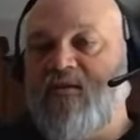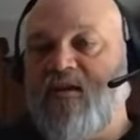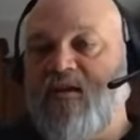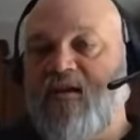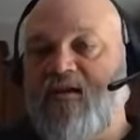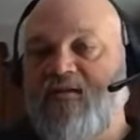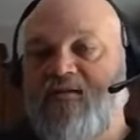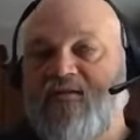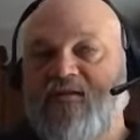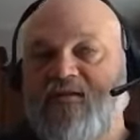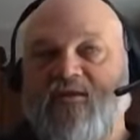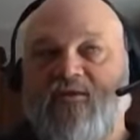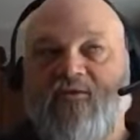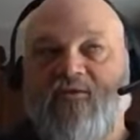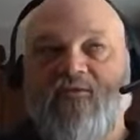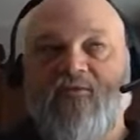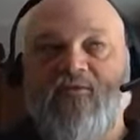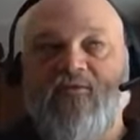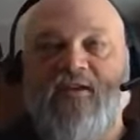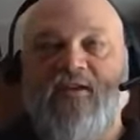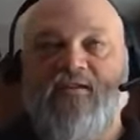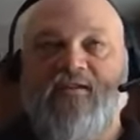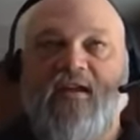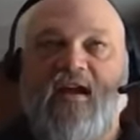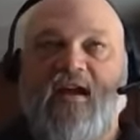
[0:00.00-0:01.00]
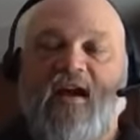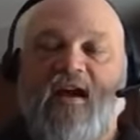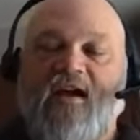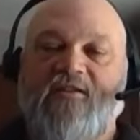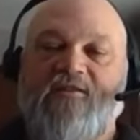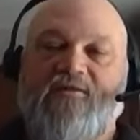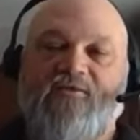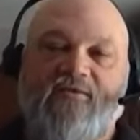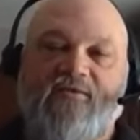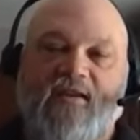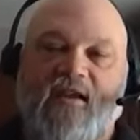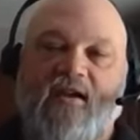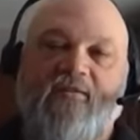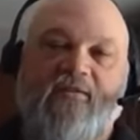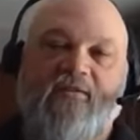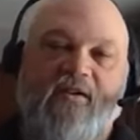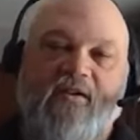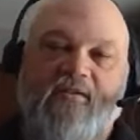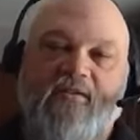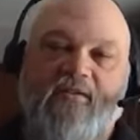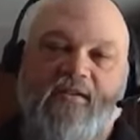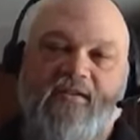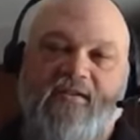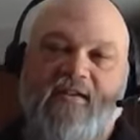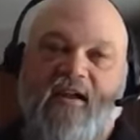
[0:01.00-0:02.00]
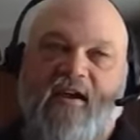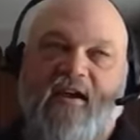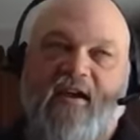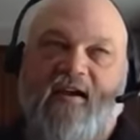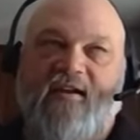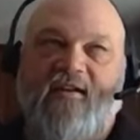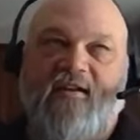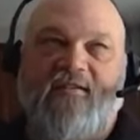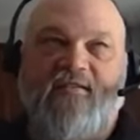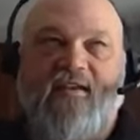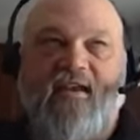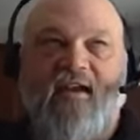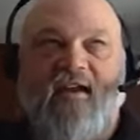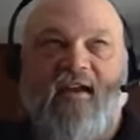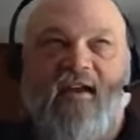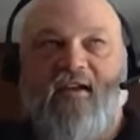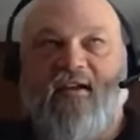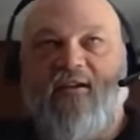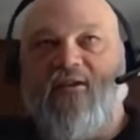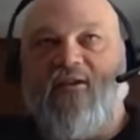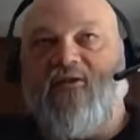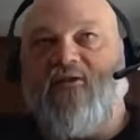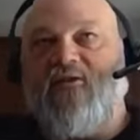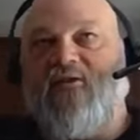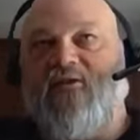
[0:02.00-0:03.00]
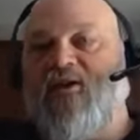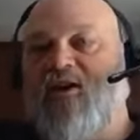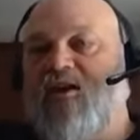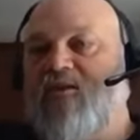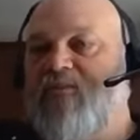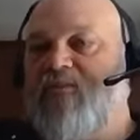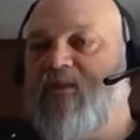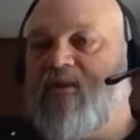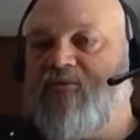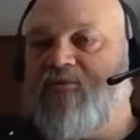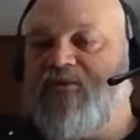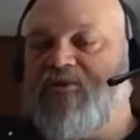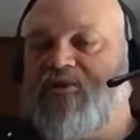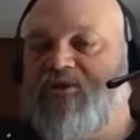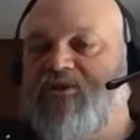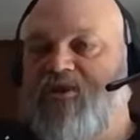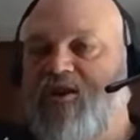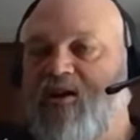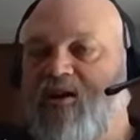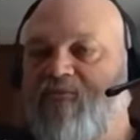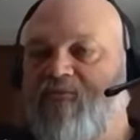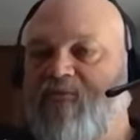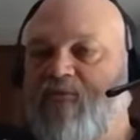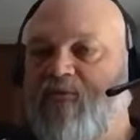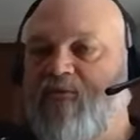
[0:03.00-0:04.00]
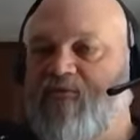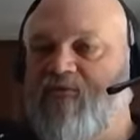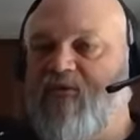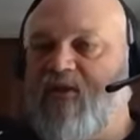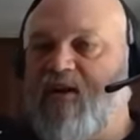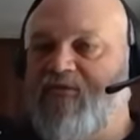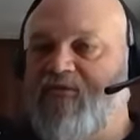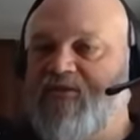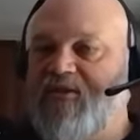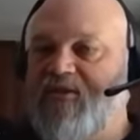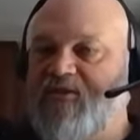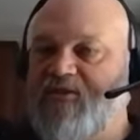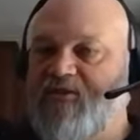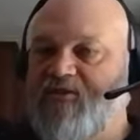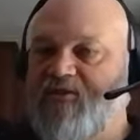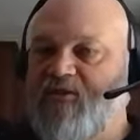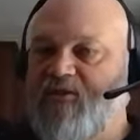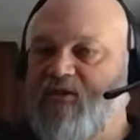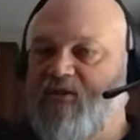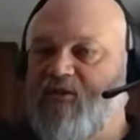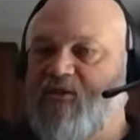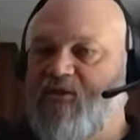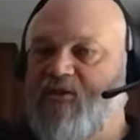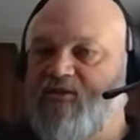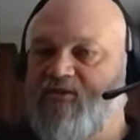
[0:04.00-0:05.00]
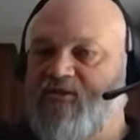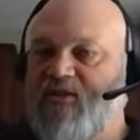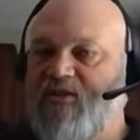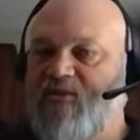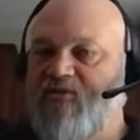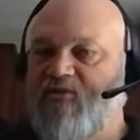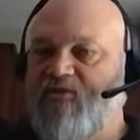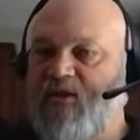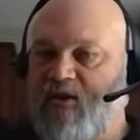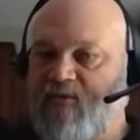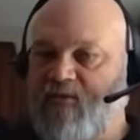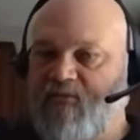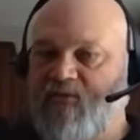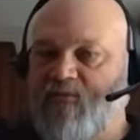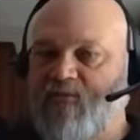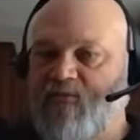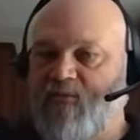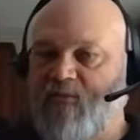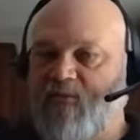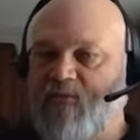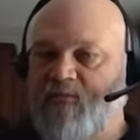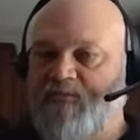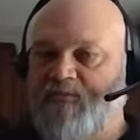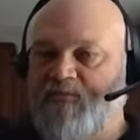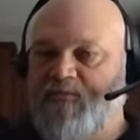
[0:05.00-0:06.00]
And so these guides are telling these guys, hey, you know, you got to be able to shoot out four, five, six hundred yards. Are you comfortable?